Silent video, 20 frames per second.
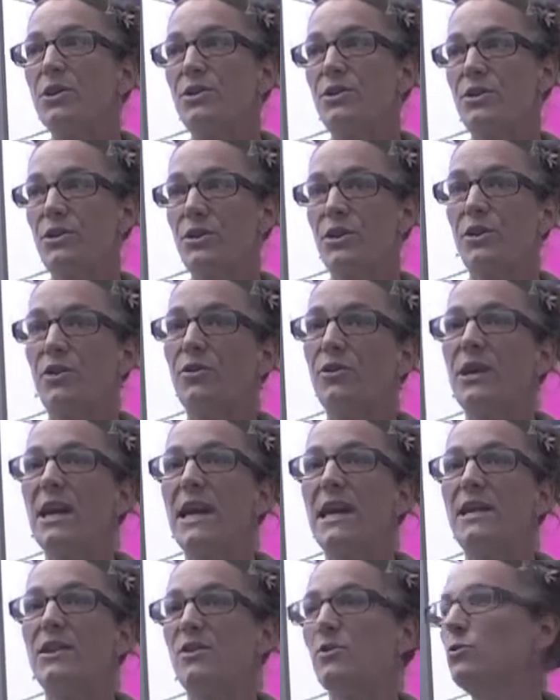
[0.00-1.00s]
to
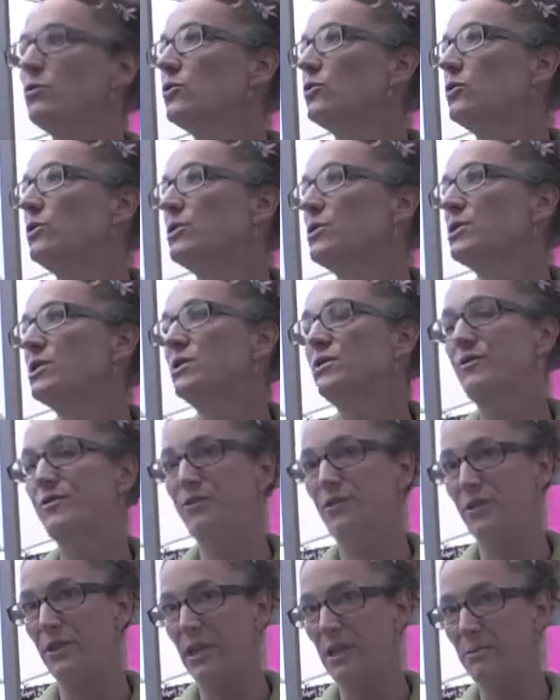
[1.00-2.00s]
create the rules
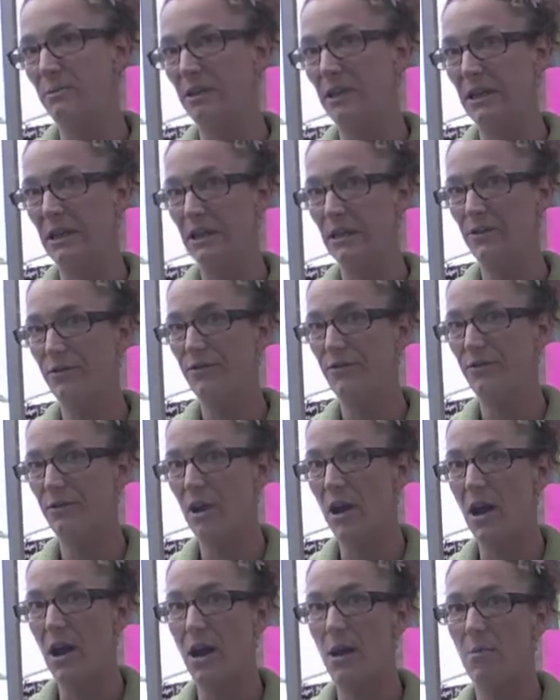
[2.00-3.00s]
for labeling.
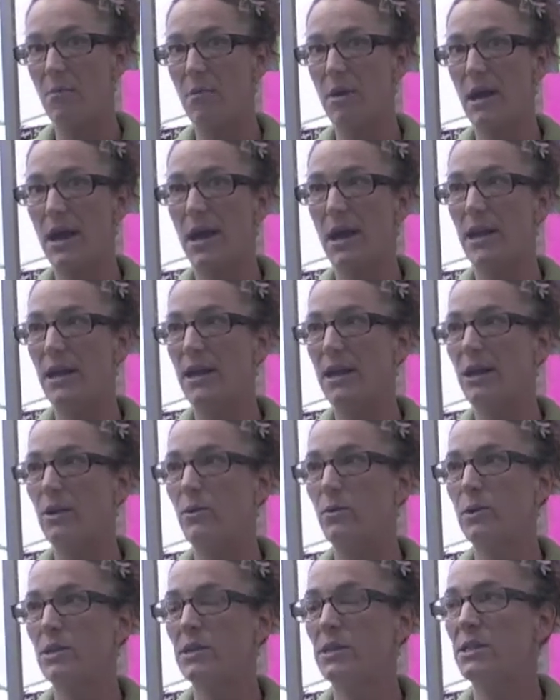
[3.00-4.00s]
And it
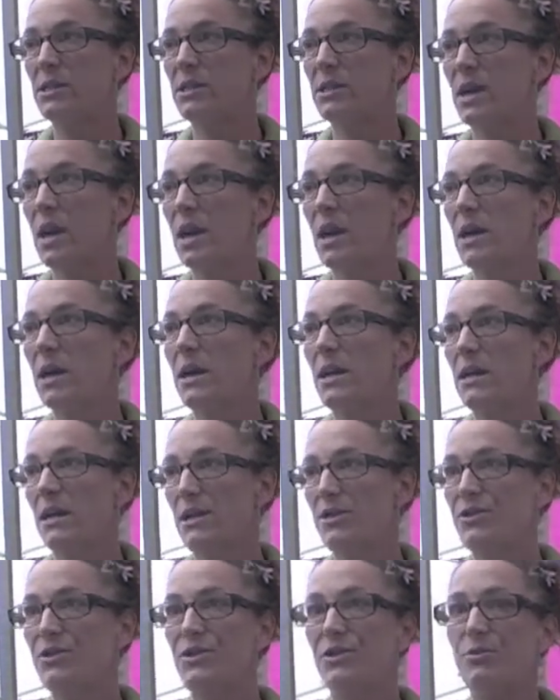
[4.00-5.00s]
was an
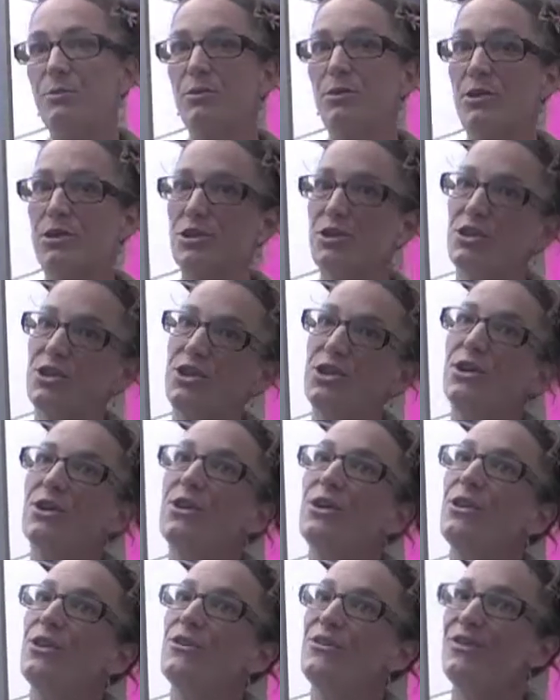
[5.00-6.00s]
issue pushed
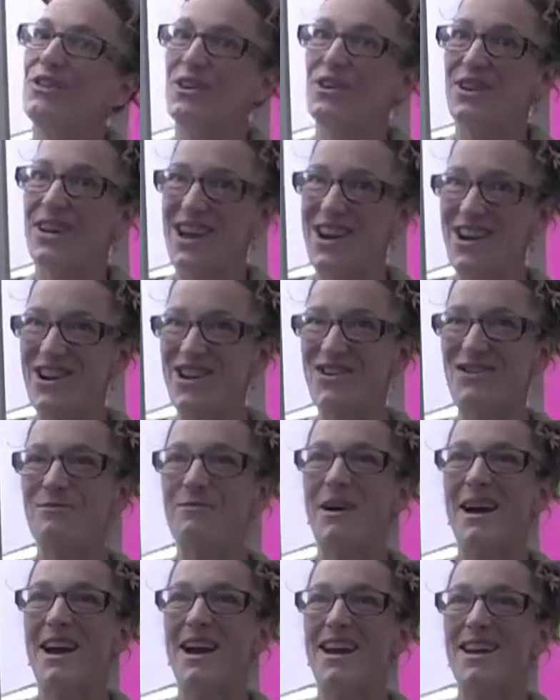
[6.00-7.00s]
very hard
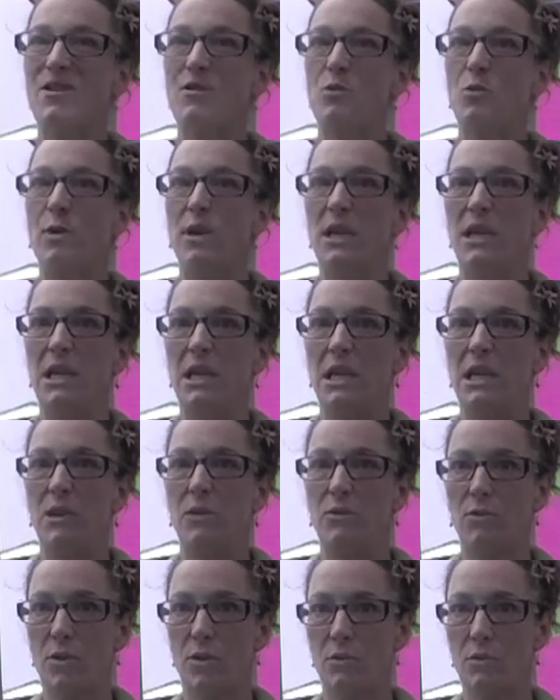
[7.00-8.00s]
by we
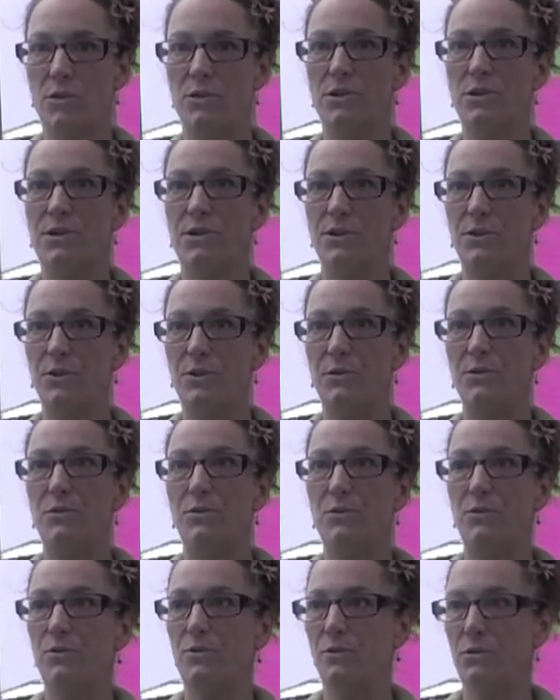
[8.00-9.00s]
growers
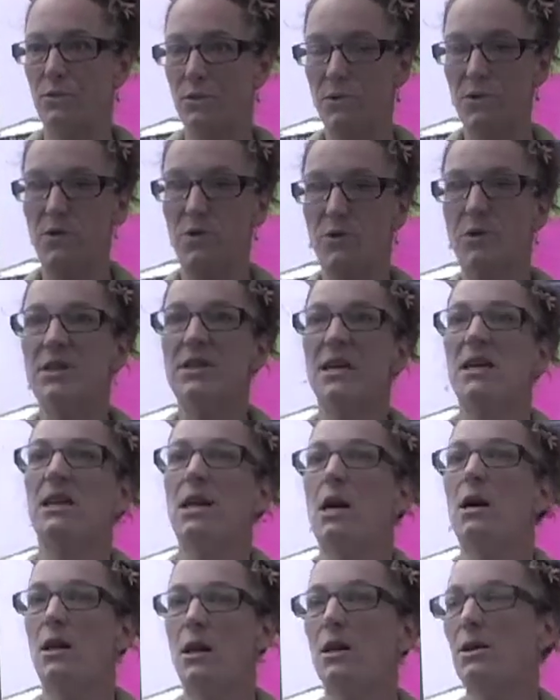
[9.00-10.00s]
who do sell
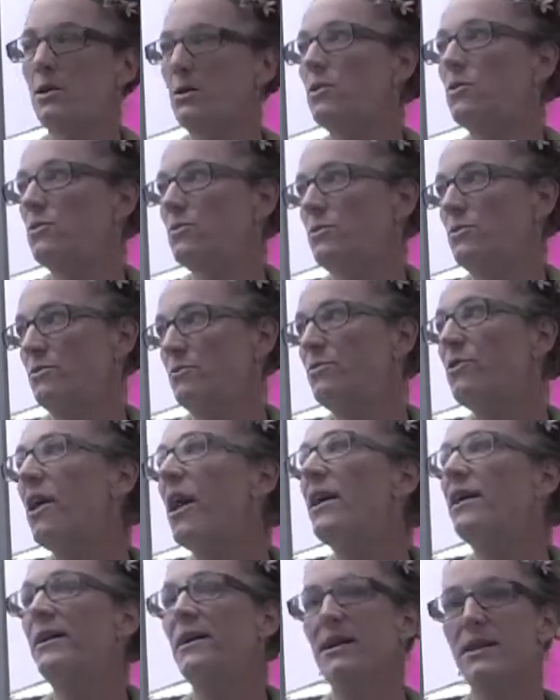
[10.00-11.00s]
all our own
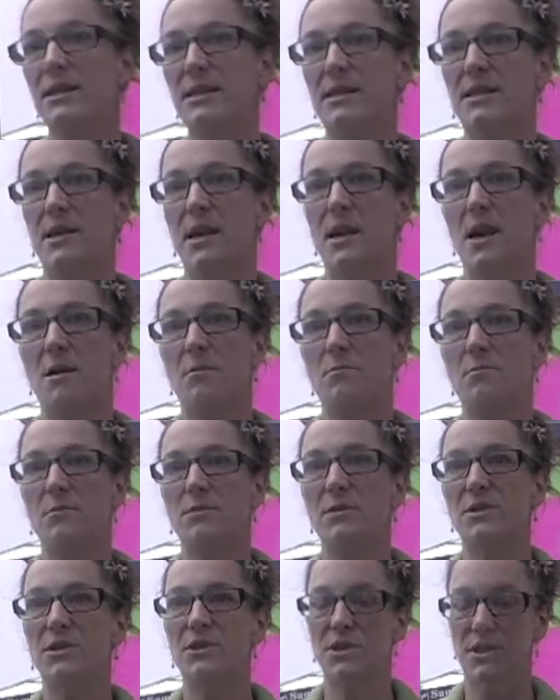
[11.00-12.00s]
products
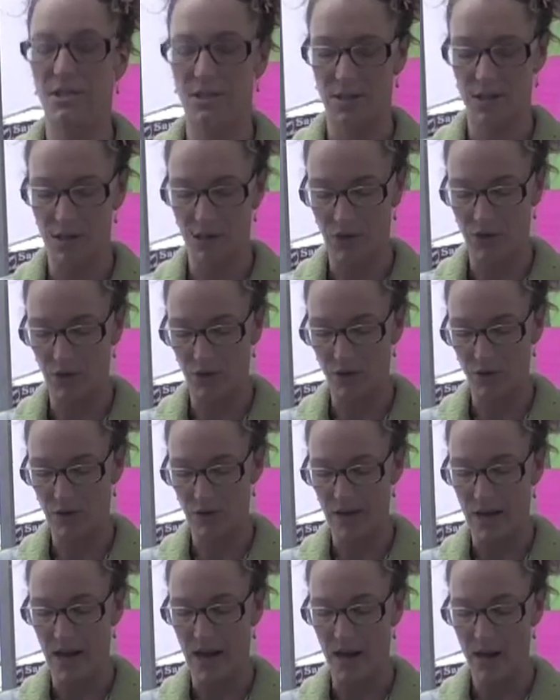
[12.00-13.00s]
to ensure
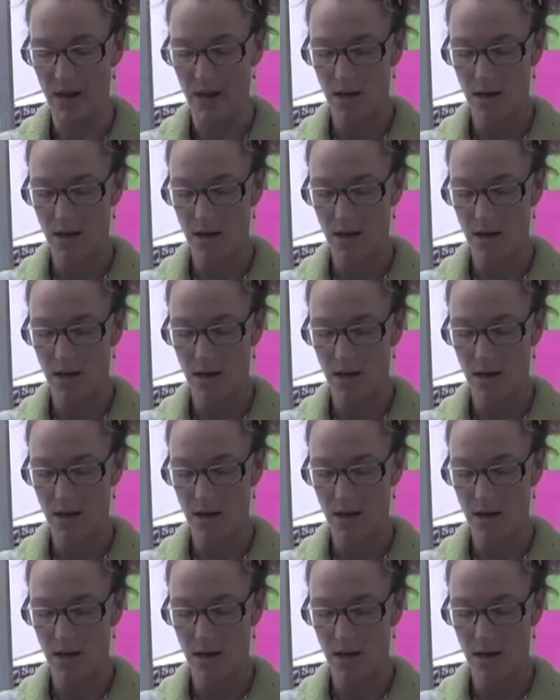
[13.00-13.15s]
that